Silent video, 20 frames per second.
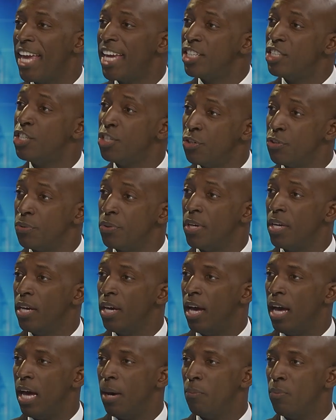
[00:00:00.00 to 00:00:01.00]
issue.
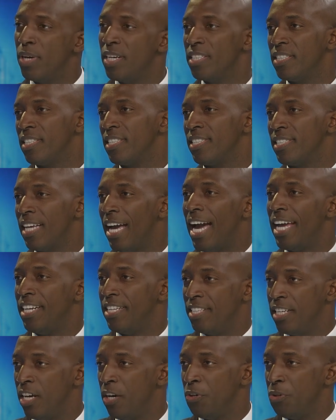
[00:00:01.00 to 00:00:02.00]
What does society
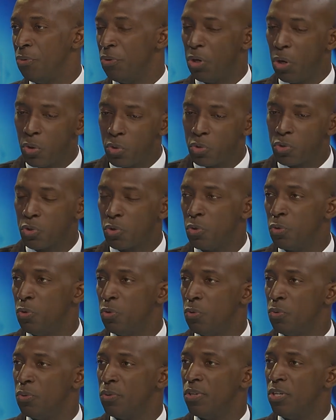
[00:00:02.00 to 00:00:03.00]
tell you? Go to
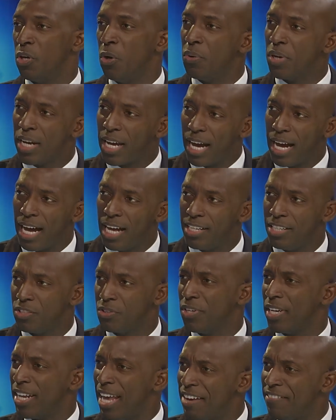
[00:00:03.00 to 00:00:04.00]
school. Go to college
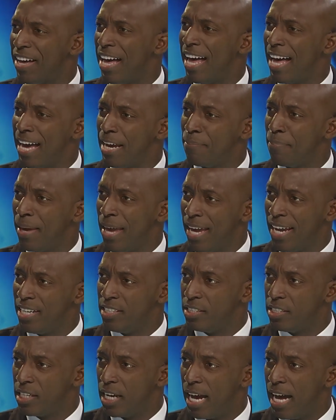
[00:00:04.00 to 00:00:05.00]
so you can have a
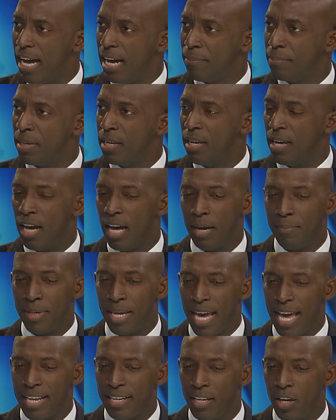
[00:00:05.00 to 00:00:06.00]
high-paying job.
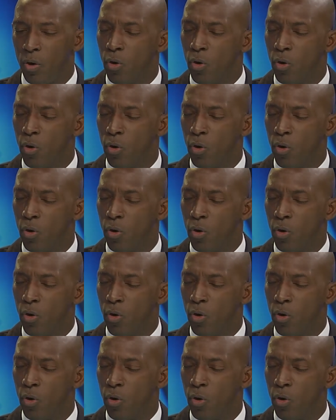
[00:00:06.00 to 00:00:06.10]
Yet